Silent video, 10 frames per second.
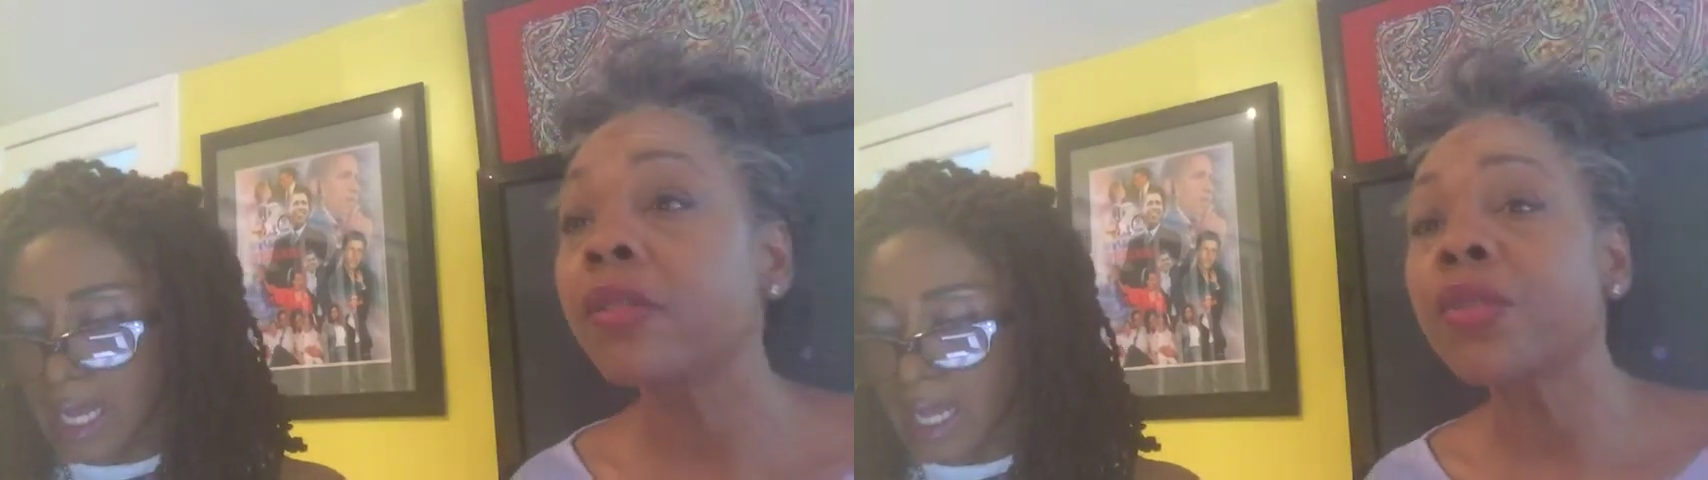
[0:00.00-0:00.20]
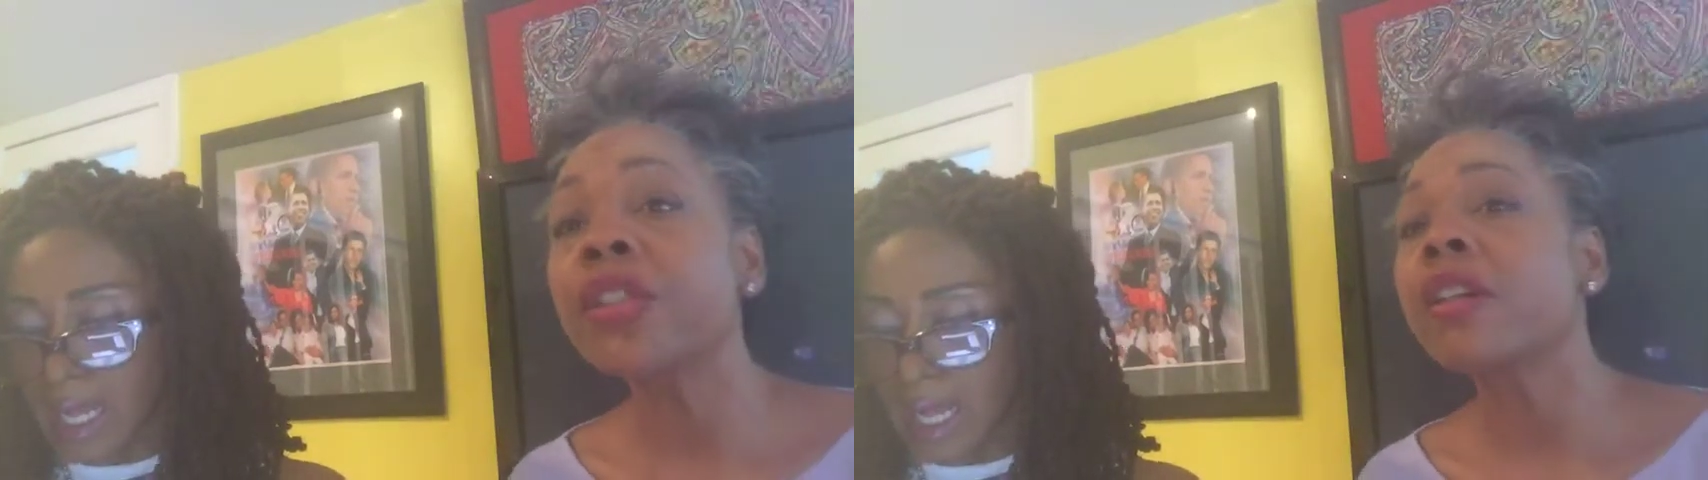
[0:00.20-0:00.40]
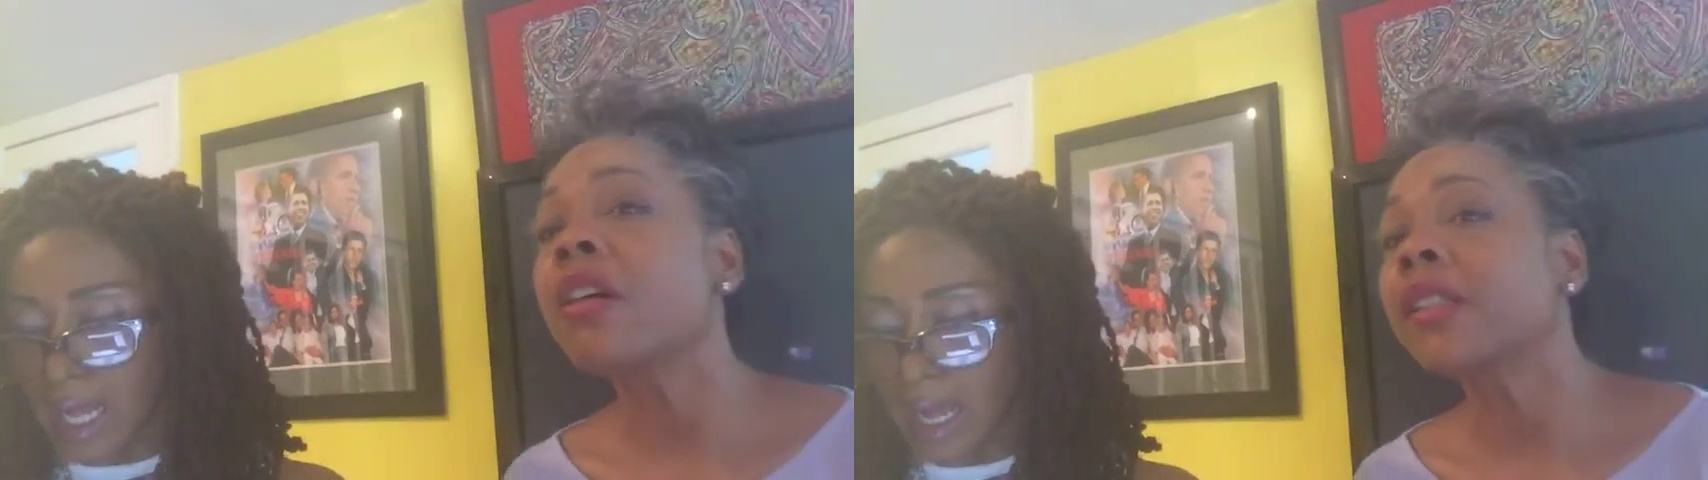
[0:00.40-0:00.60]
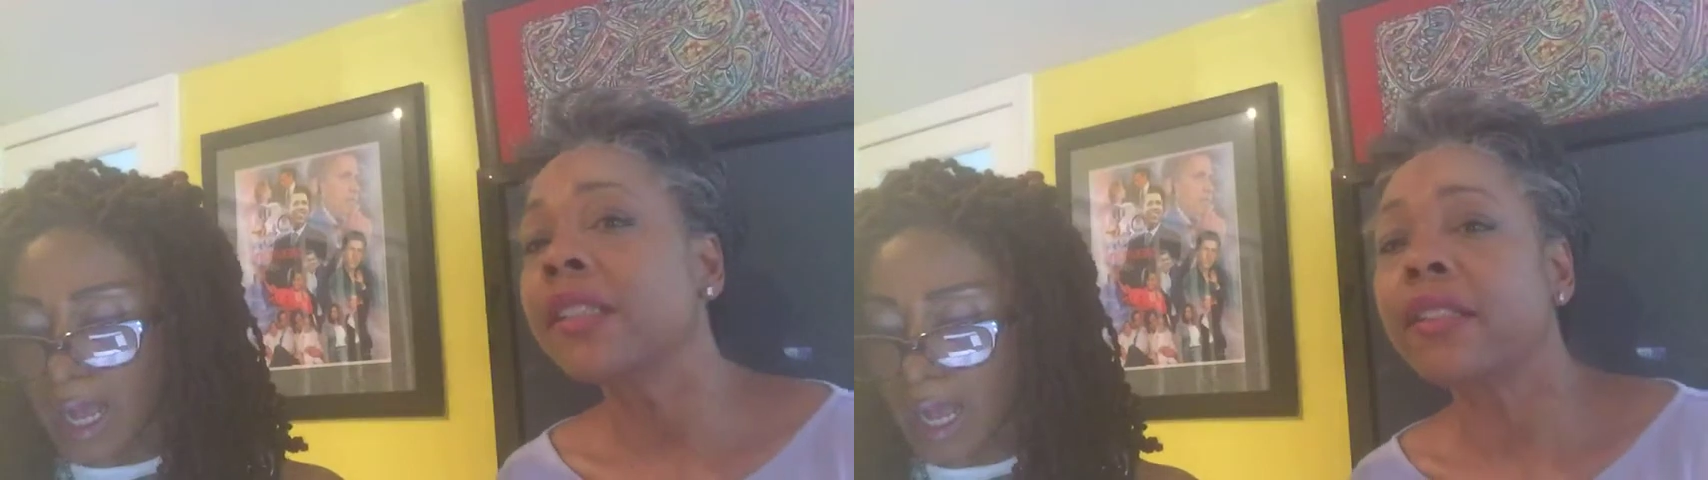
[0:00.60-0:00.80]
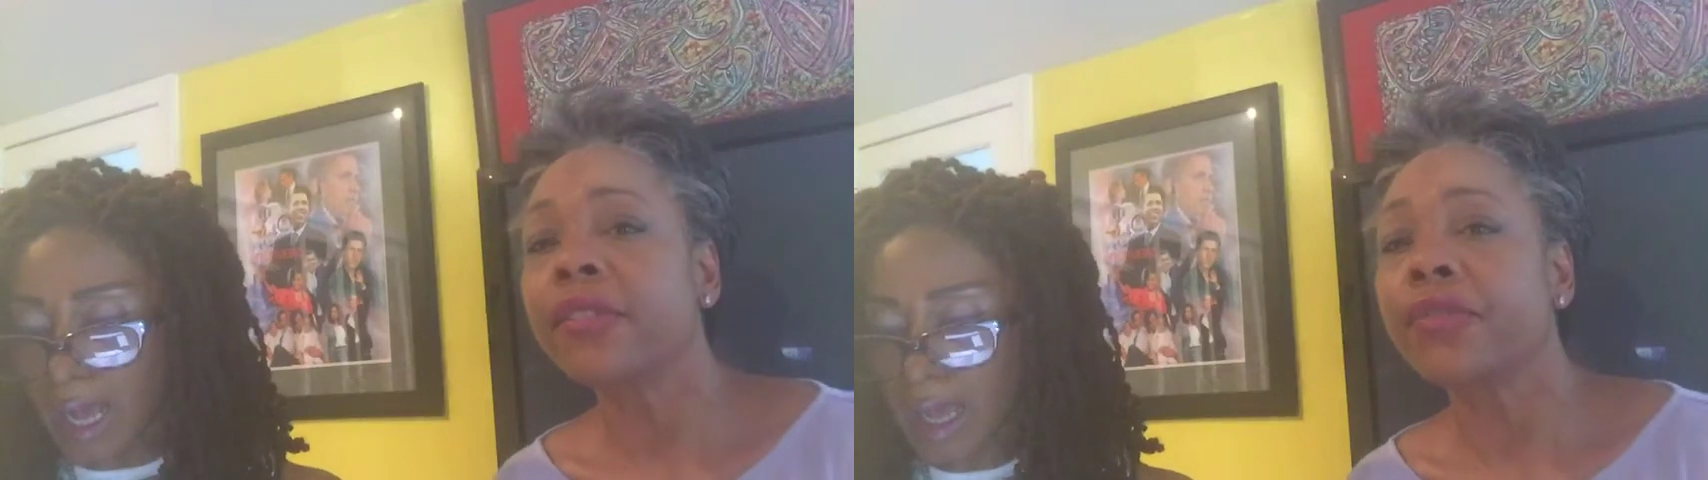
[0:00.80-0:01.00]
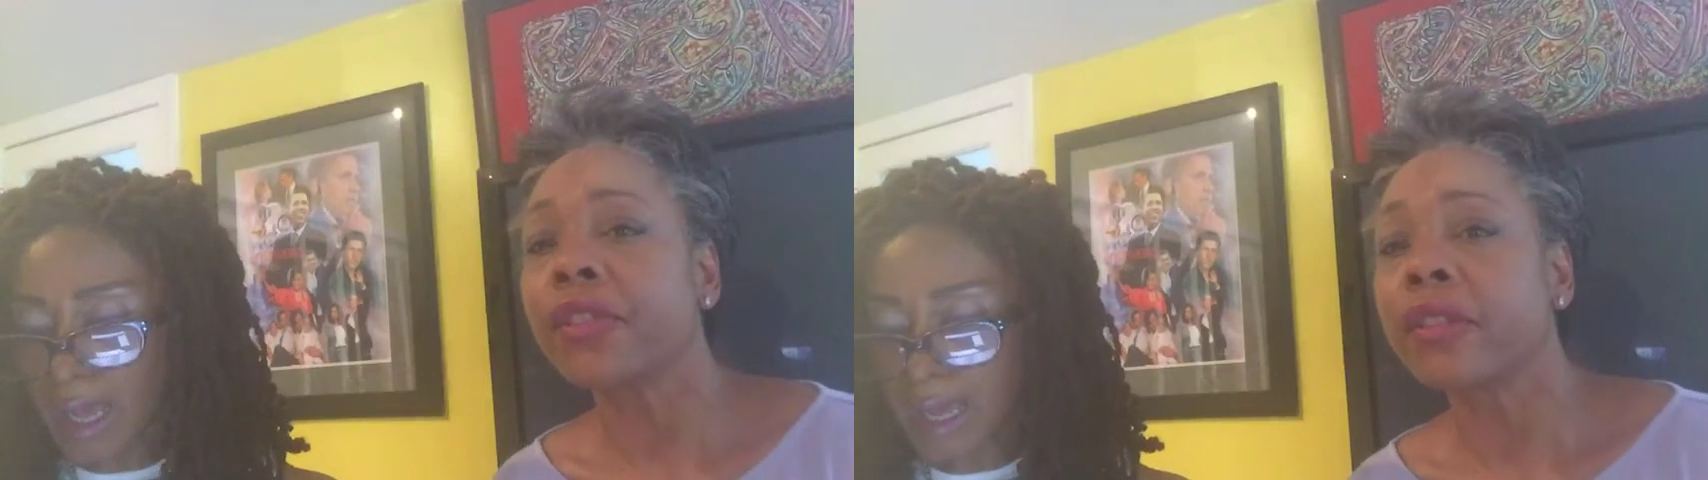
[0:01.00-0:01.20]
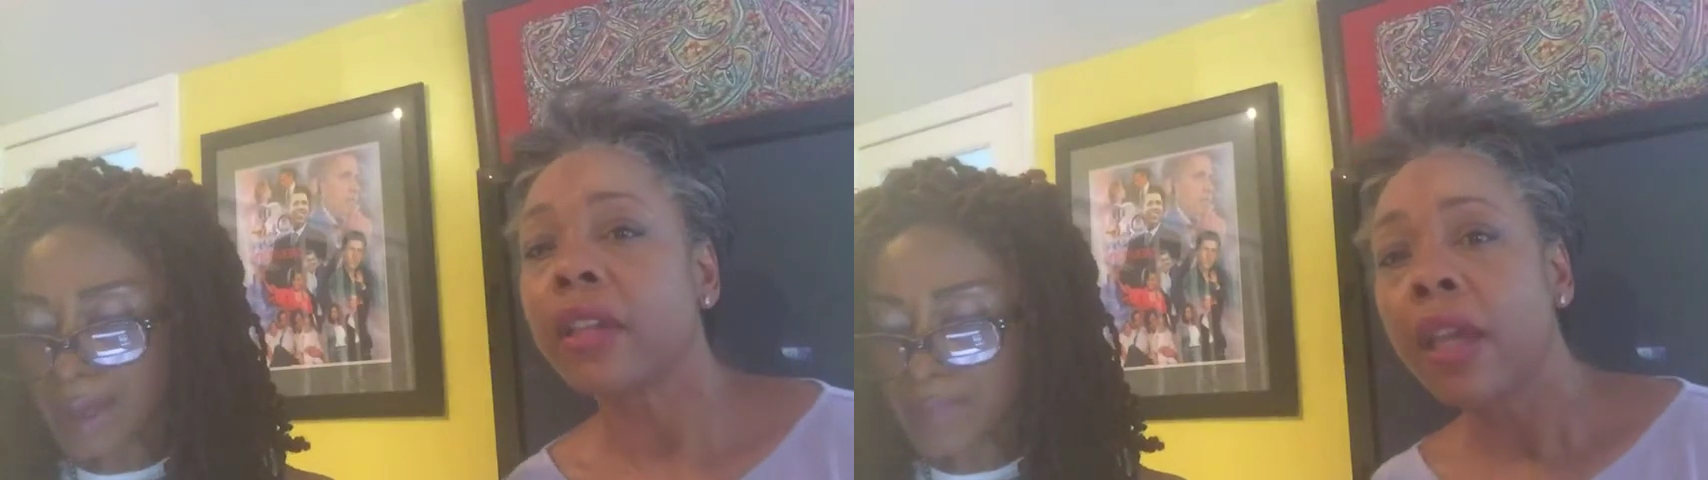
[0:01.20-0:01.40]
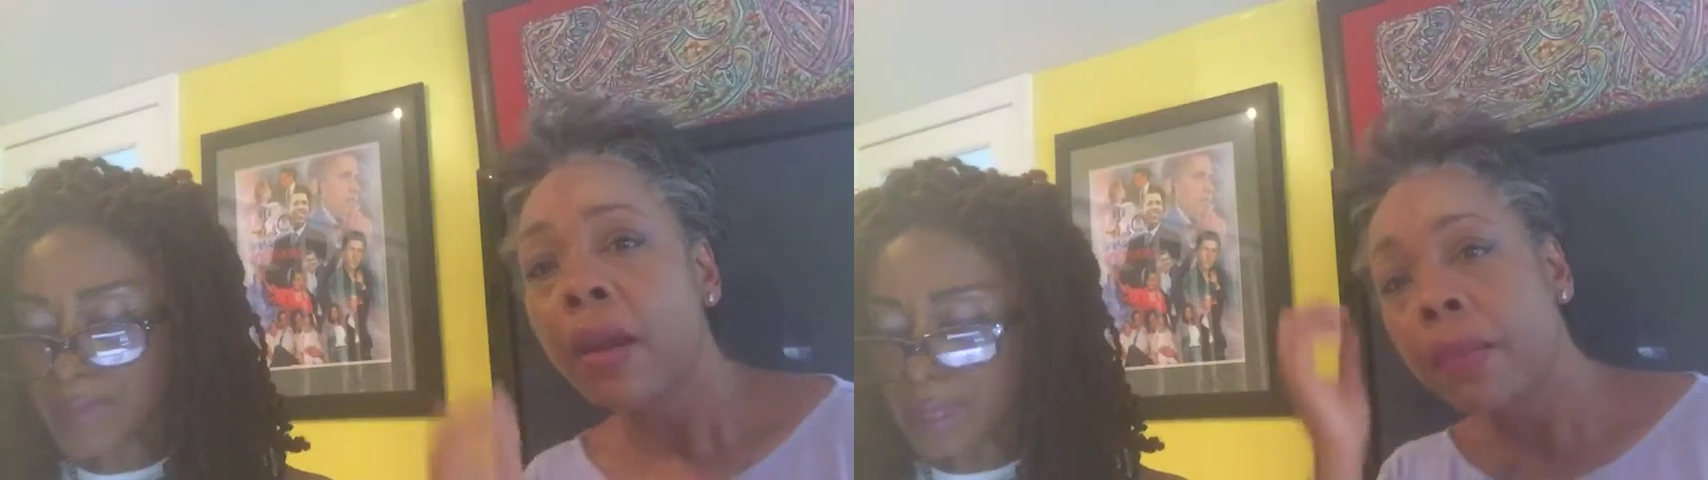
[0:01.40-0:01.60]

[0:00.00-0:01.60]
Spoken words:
Or would you call it indifference?